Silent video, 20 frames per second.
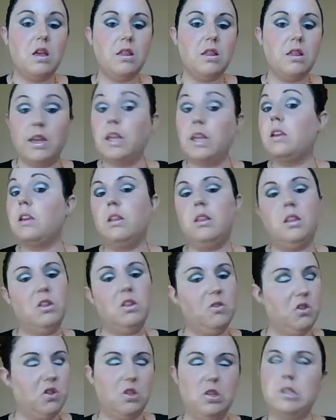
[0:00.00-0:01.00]
like
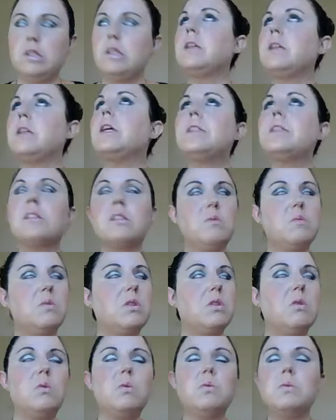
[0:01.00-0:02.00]
just like I said
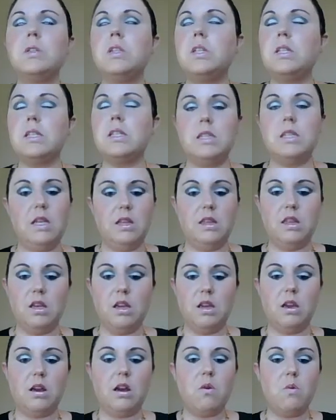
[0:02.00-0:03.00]
with the whole Disney
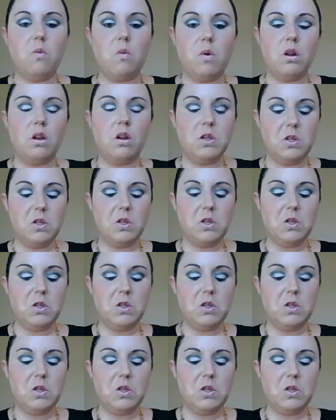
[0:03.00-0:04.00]
thing, I want it to
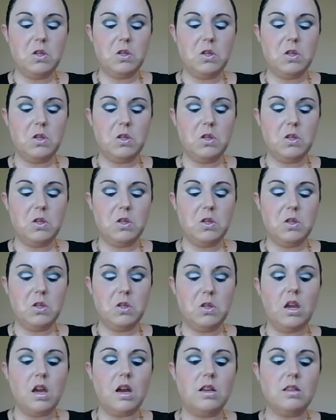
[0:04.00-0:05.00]
be
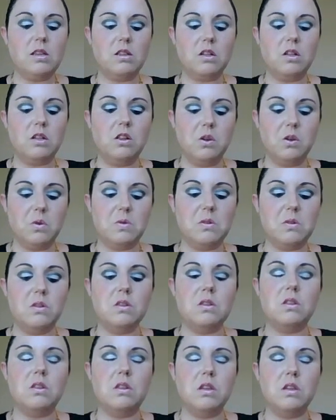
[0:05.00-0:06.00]
literally as close
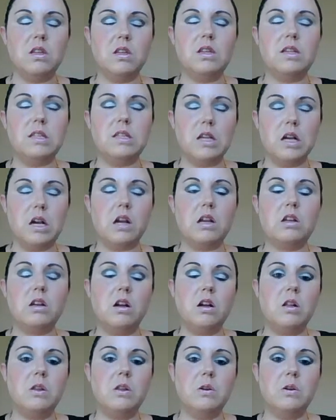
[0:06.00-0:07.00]
to the exact
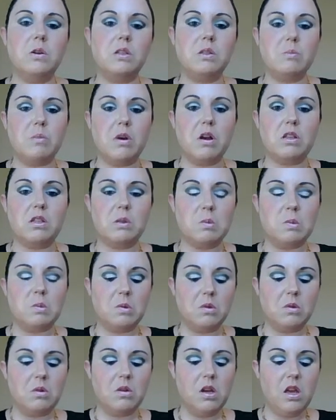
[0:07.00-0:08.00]
color as
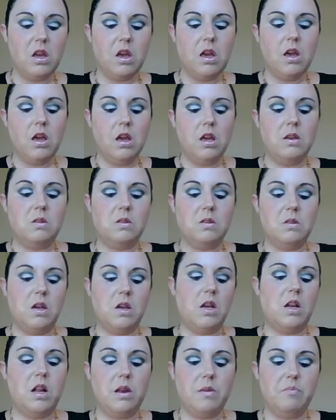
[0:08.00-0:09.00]
possible.
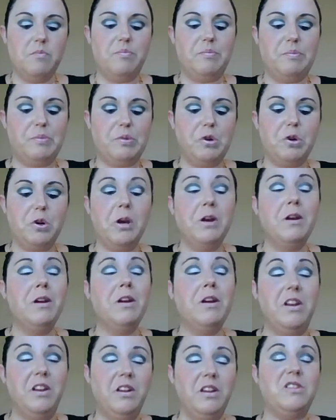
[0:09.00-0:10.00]
And I'm
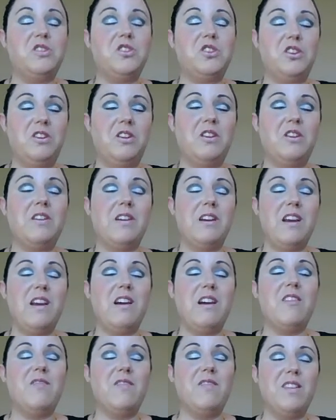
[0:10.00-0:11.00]
pretty sure I
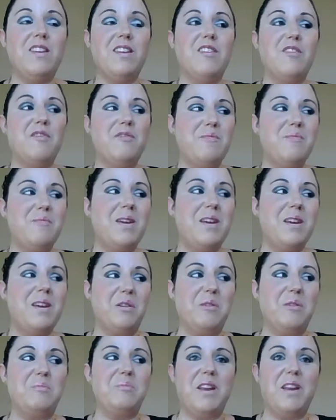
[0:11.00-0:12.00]
have enough
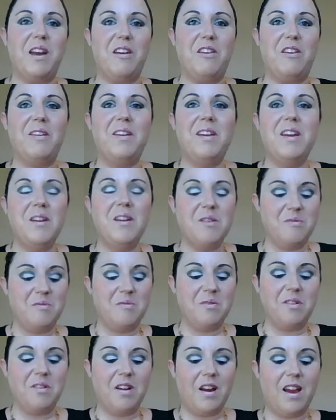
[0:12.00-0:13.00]
makeup now
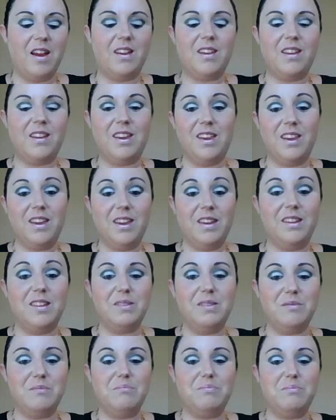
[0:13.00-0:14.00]
where I can get
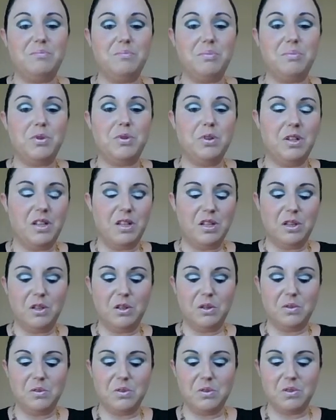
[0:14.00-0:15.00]
pretty
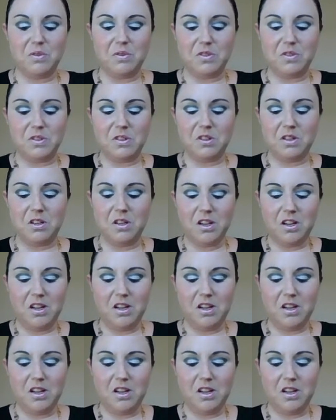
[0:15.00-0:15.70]
close for